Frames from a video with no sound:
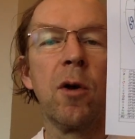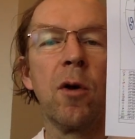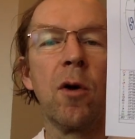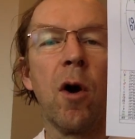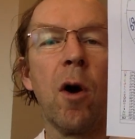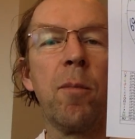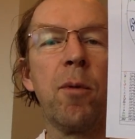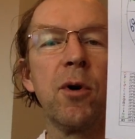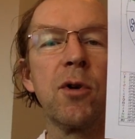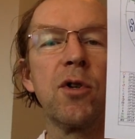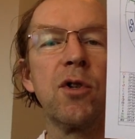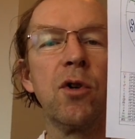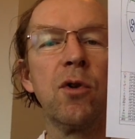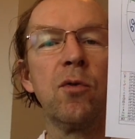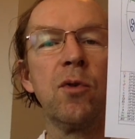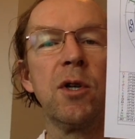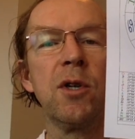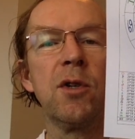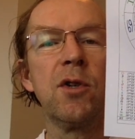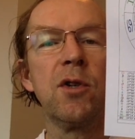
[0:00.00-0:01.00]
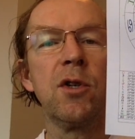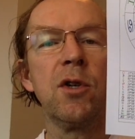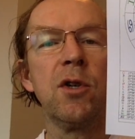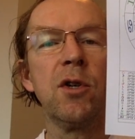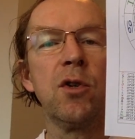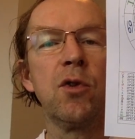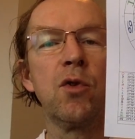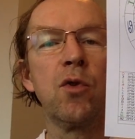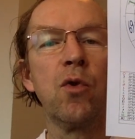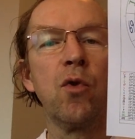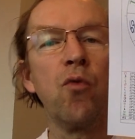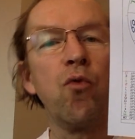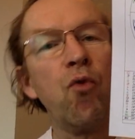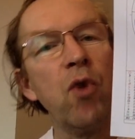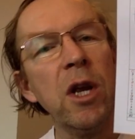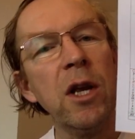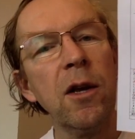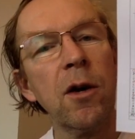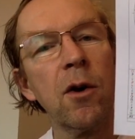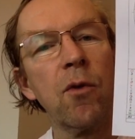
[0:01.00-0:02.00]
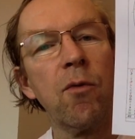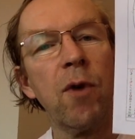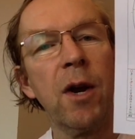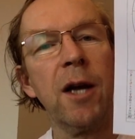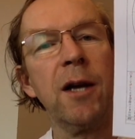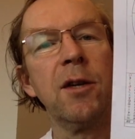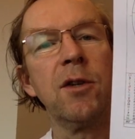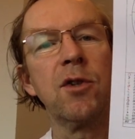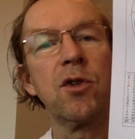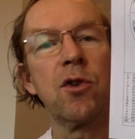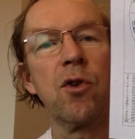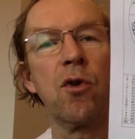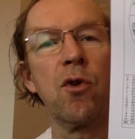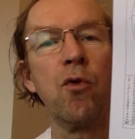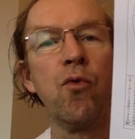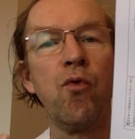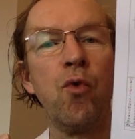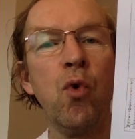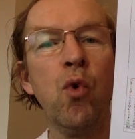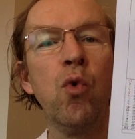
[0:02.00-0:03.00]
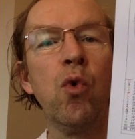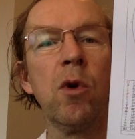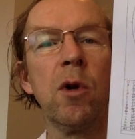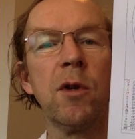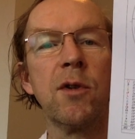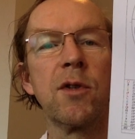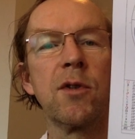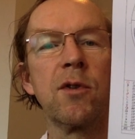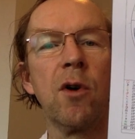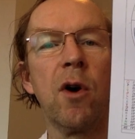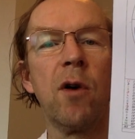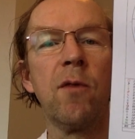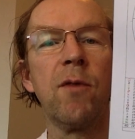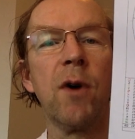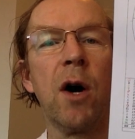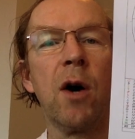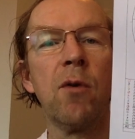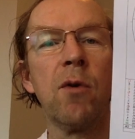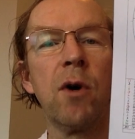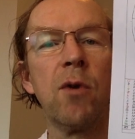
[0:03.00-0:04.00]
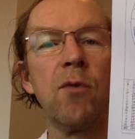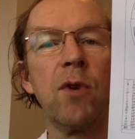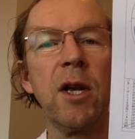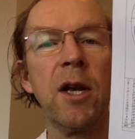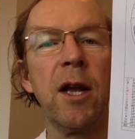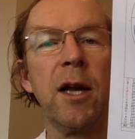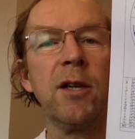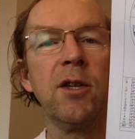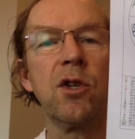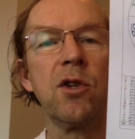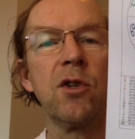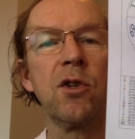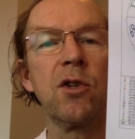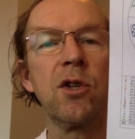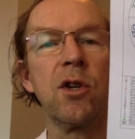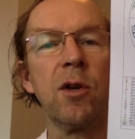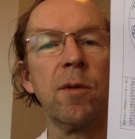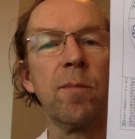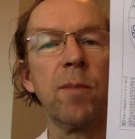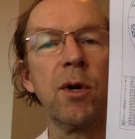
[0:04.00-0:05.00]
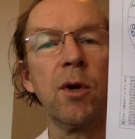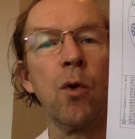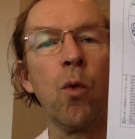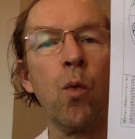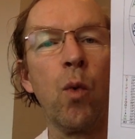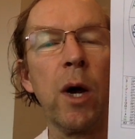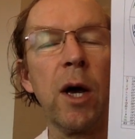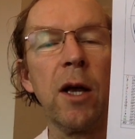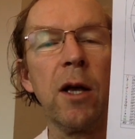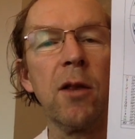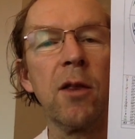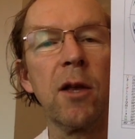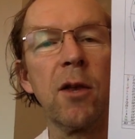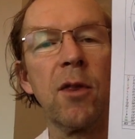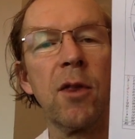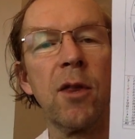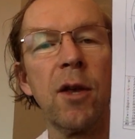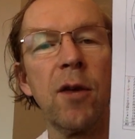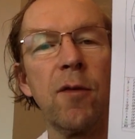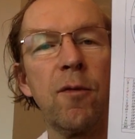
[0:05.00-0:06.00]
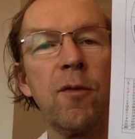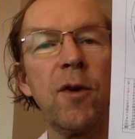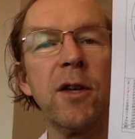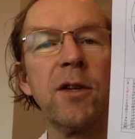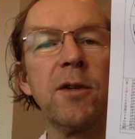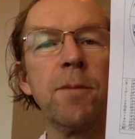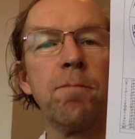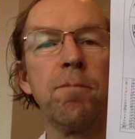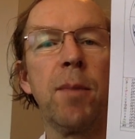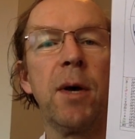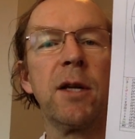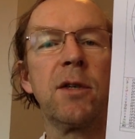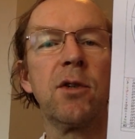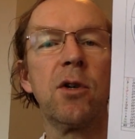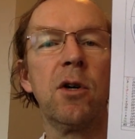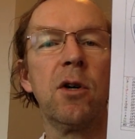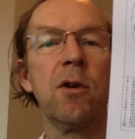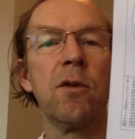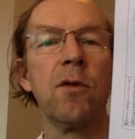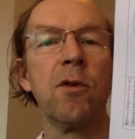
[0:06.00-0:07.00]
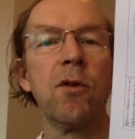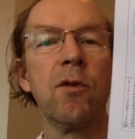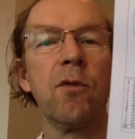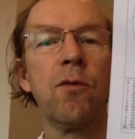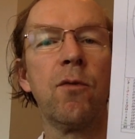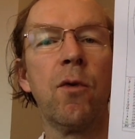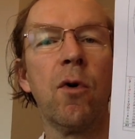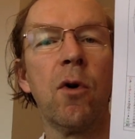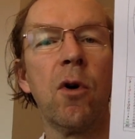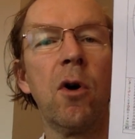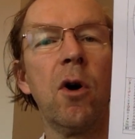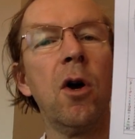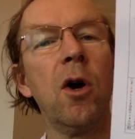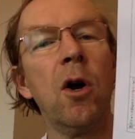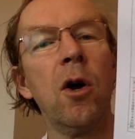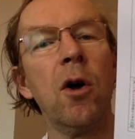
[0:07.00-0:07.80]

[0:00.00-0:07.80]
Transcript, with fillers: opportunity to rearrange the rules of our relationship in a way that they fit better for